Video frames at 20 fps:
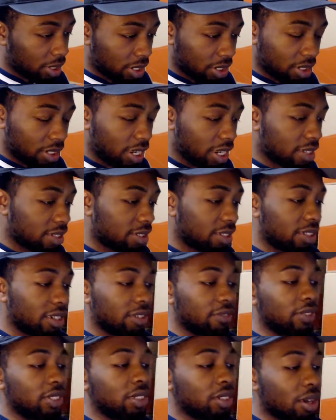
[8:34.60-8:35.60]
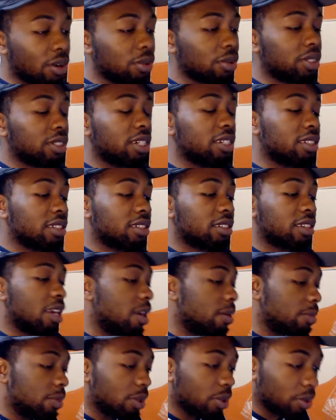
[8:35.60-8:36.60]
that stuff. As long as they just
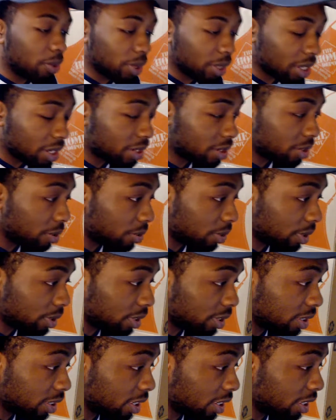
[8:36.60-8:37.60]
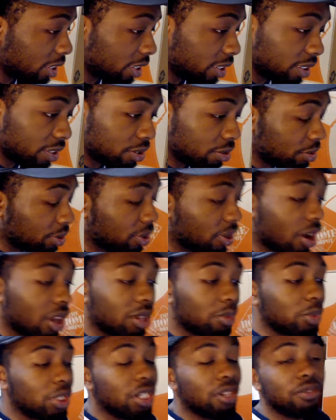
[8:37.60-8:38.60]
keep doing what they're doing, you can call
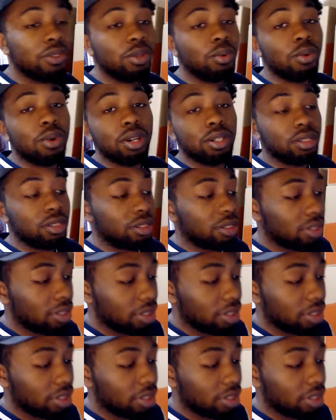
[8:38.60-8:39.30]
them whatever you wanna.